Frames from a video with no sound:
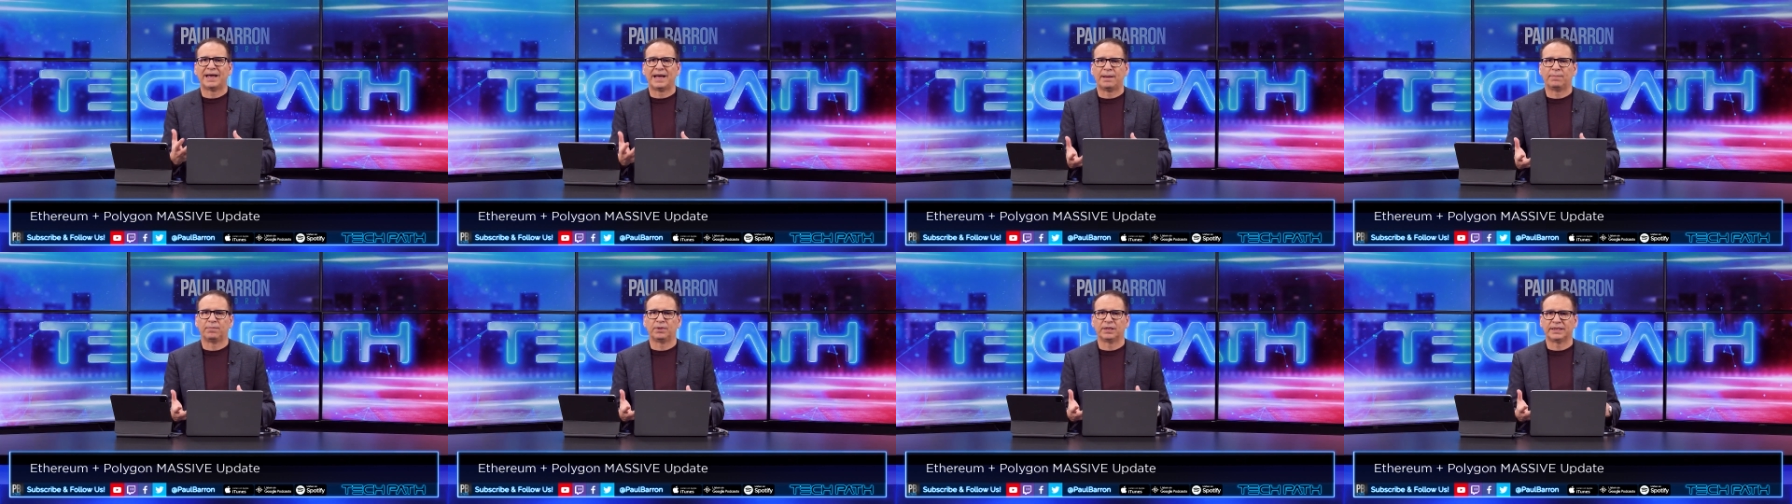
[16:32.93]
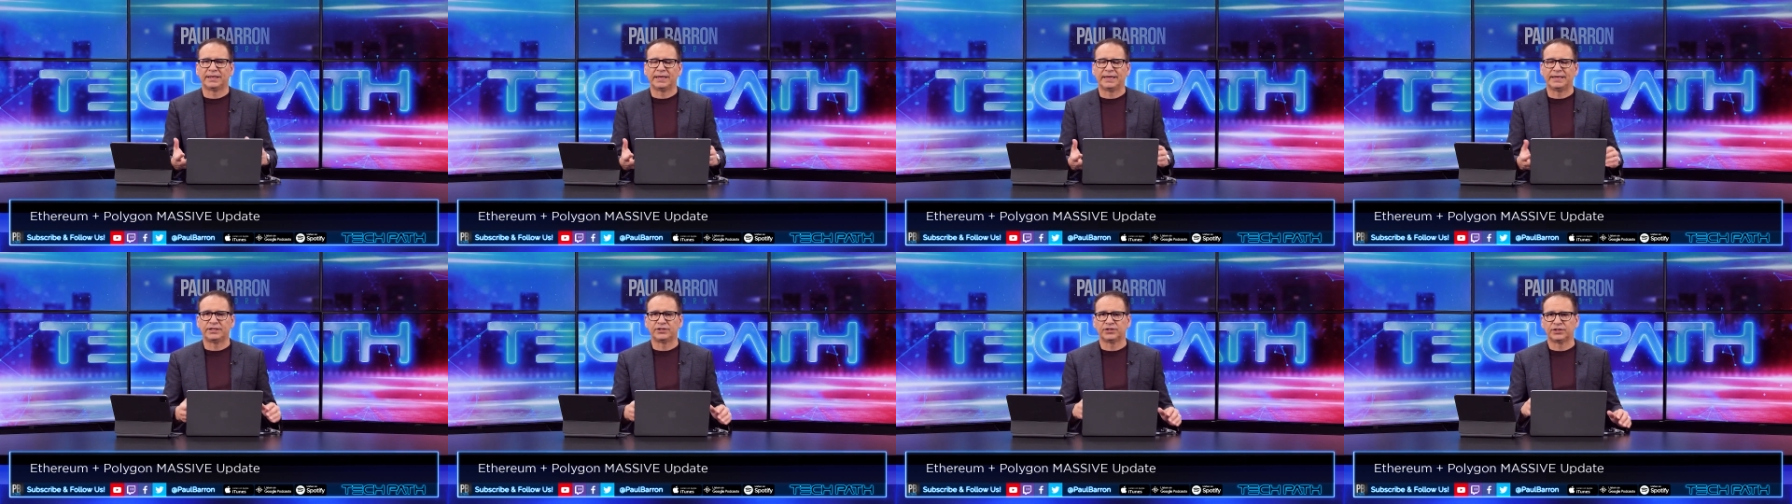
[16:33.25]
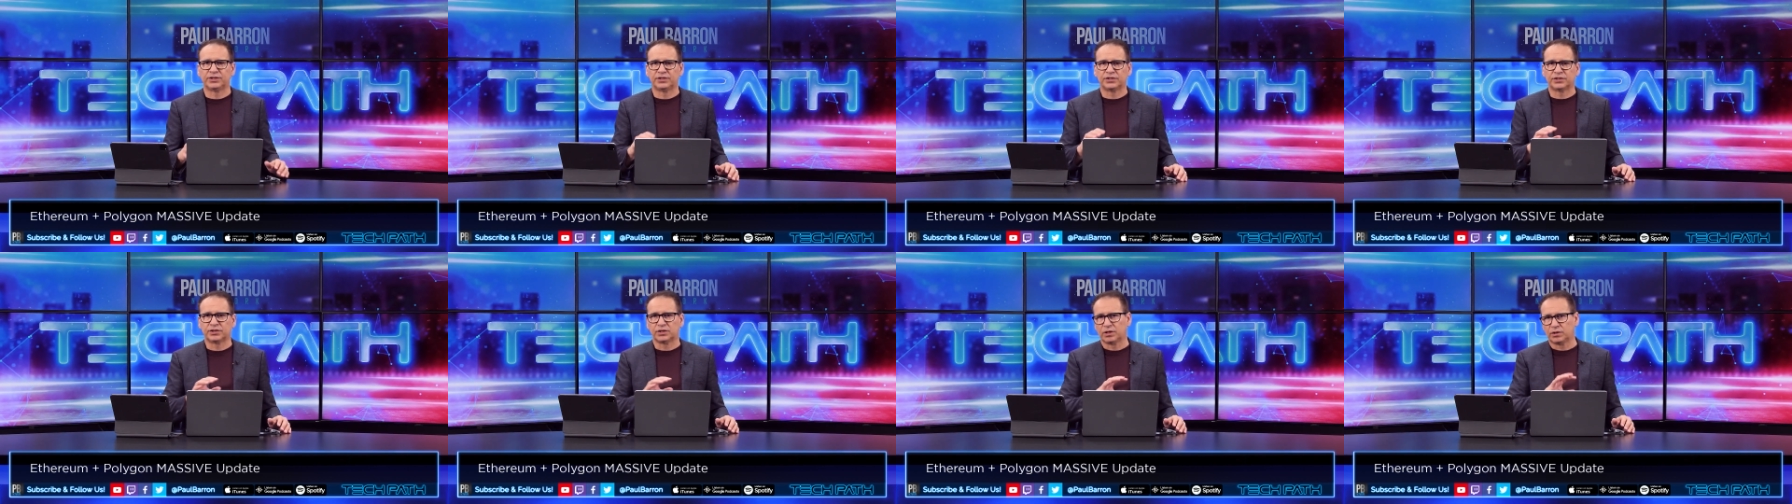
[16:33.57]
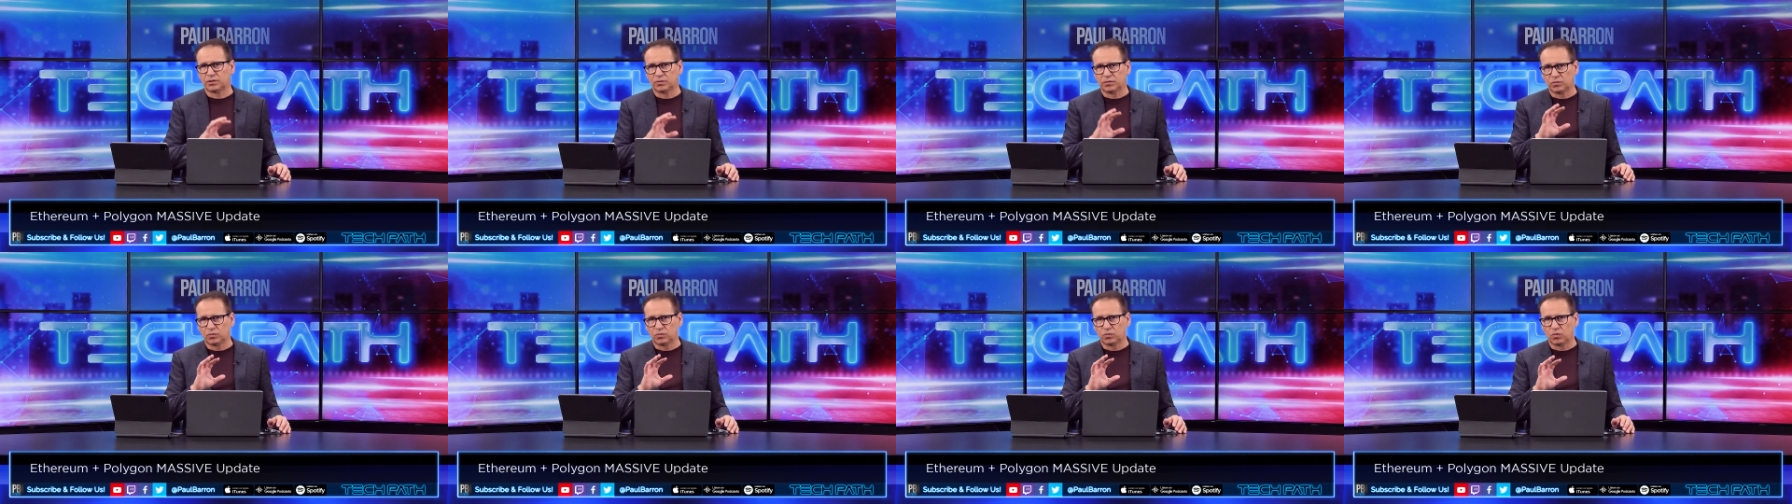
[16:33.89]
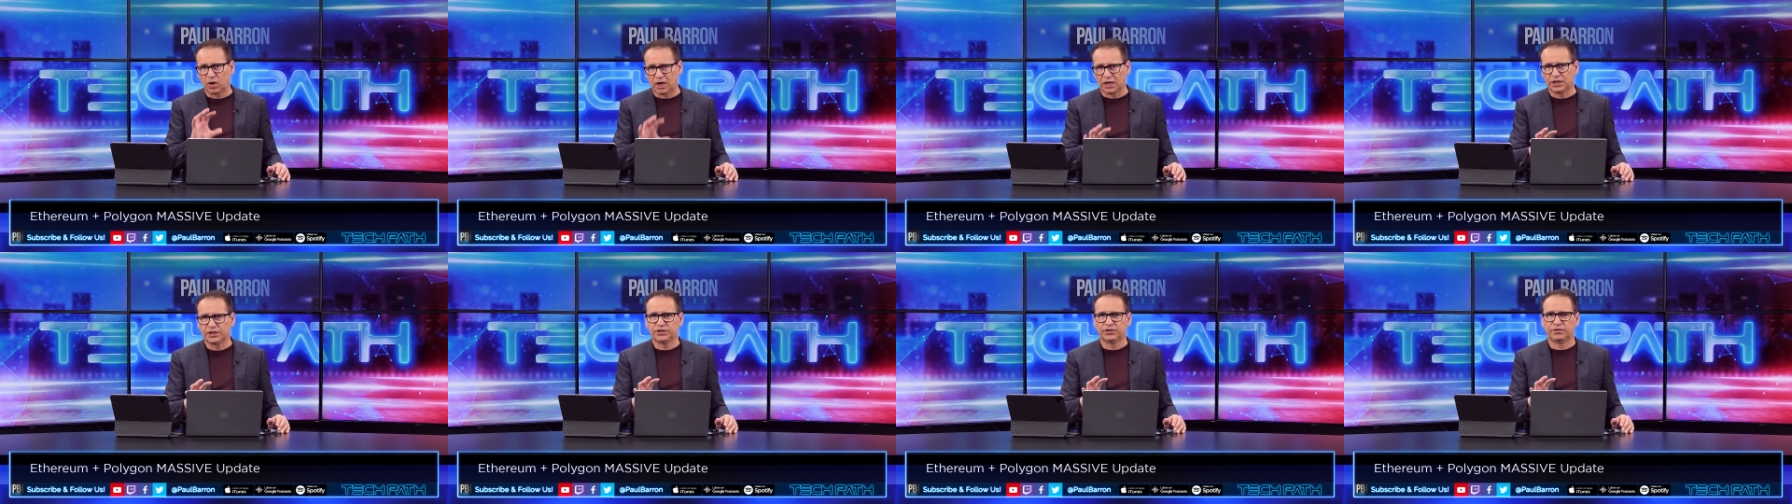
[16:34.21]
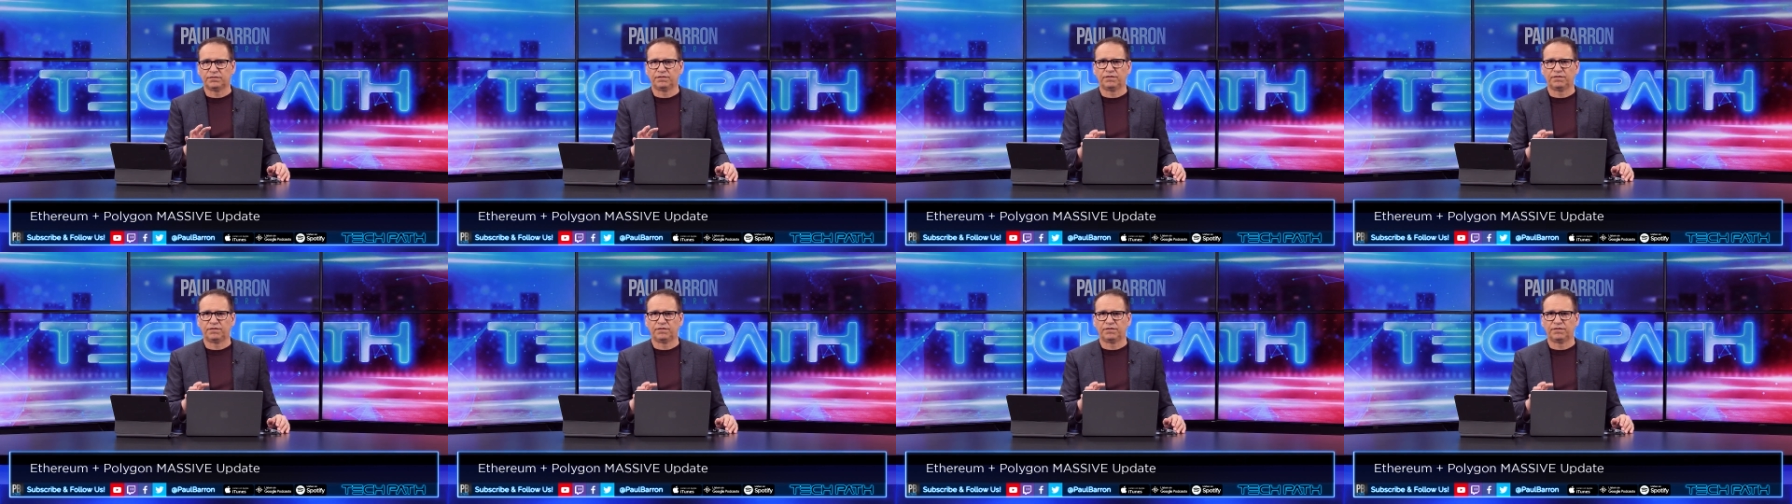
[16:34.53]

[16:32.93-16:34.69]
applications. So watch